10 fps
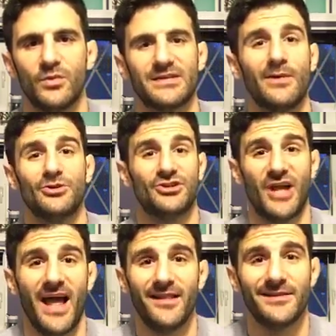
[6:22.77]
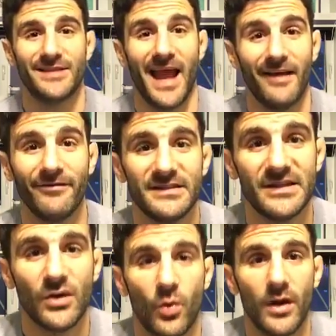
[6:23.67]
which I would challenge every
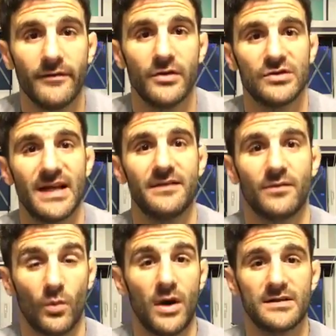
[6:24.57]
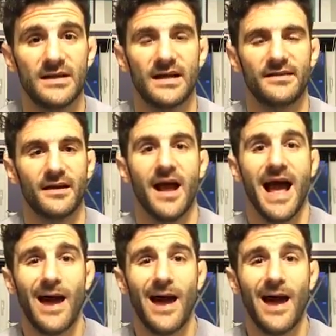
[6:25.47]
single one of you who's out watching out there.